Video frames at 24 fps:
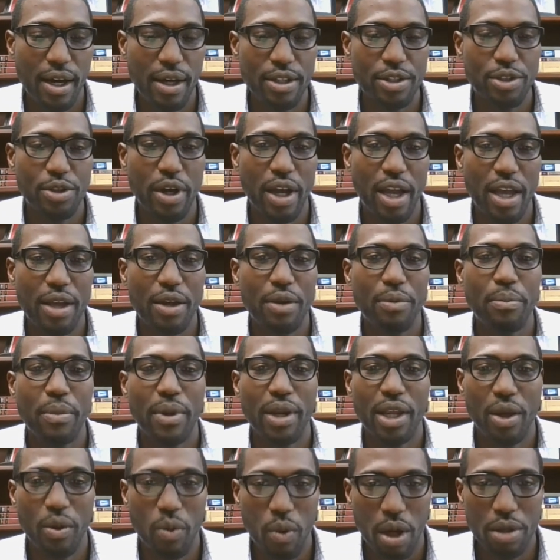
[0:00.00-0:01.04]
Trey
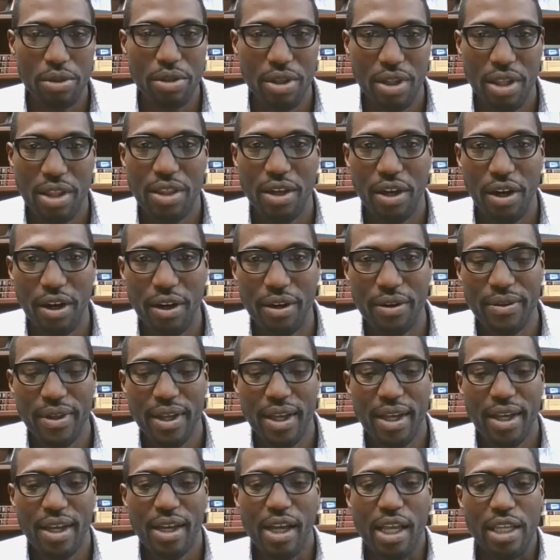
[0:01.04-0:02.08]
meaning Walter III.
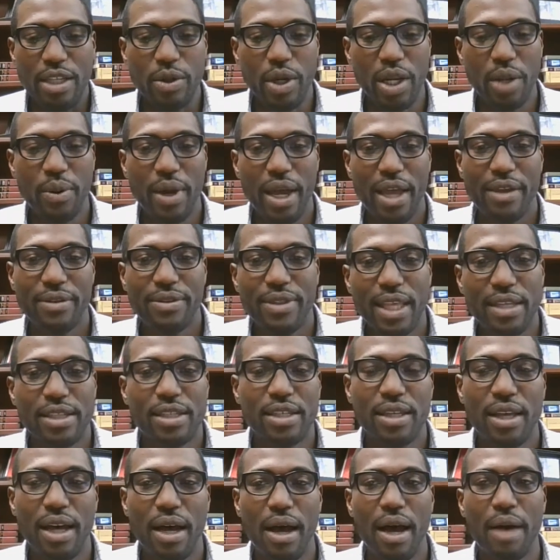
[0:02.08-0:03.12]
So anyway,
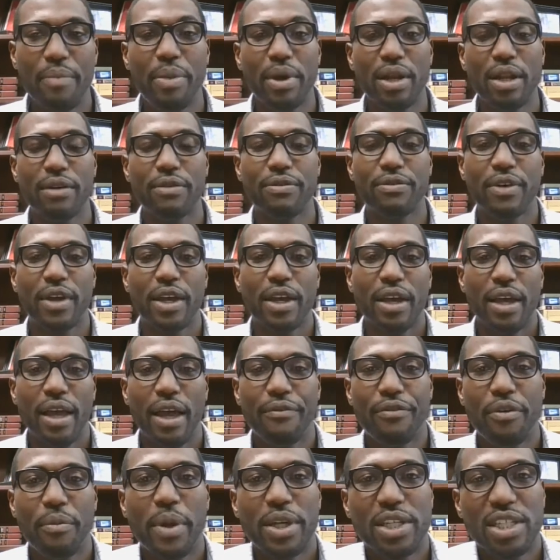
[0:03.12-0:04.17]
that's a bit of
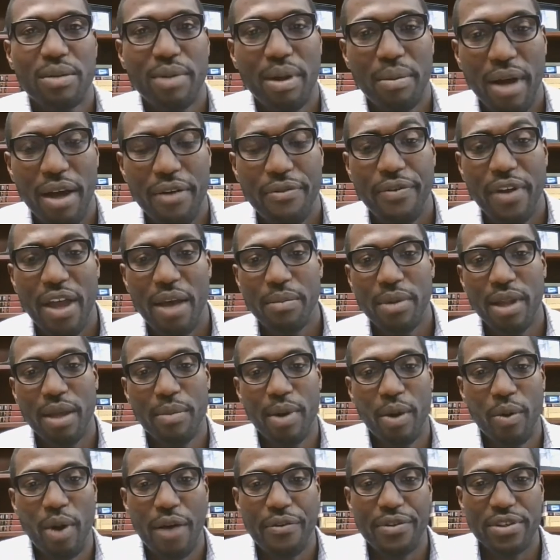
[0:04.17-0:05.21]
information about my family.
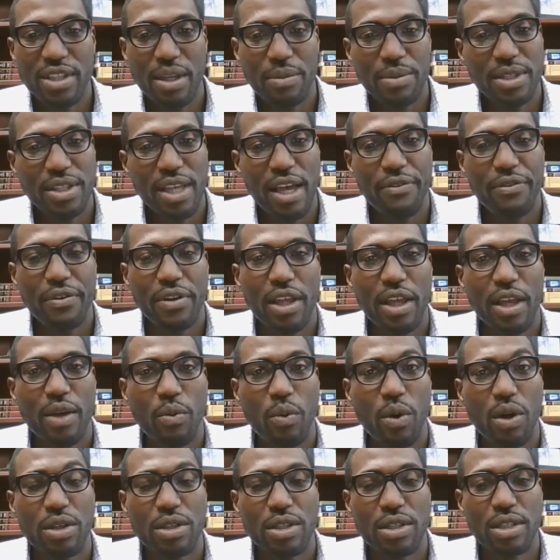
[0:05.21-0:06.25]
My wife is named Stephanie,
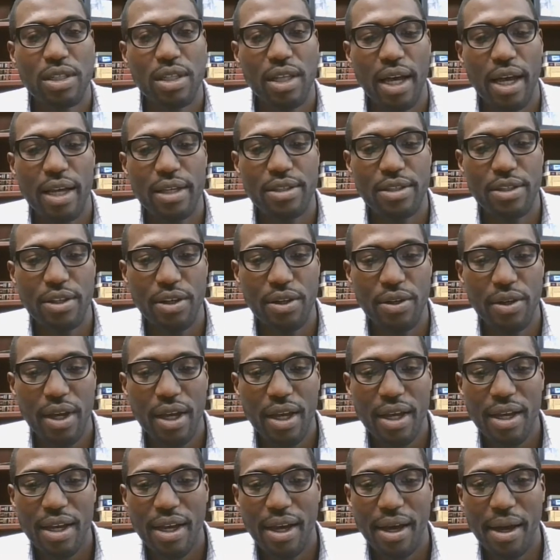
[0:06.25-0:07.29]
and we're just glad to
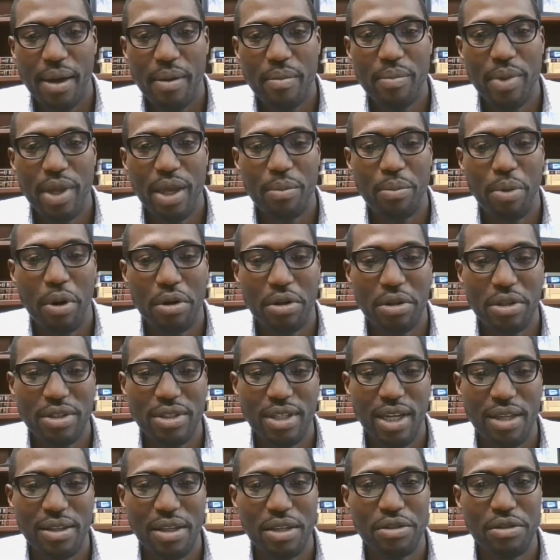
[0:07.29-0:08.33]
be a part of the
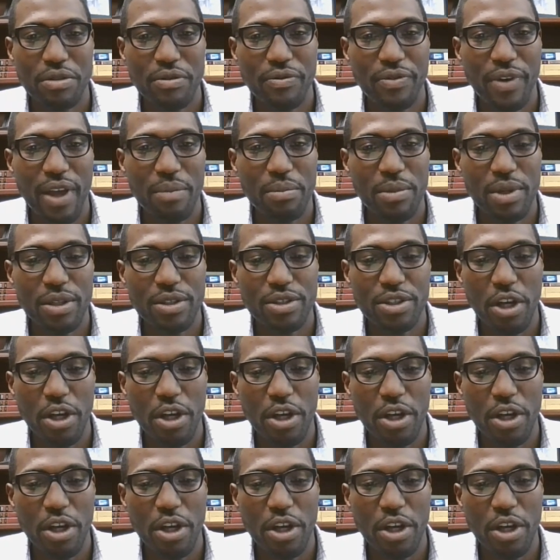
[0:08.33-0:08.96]
Southeastern family.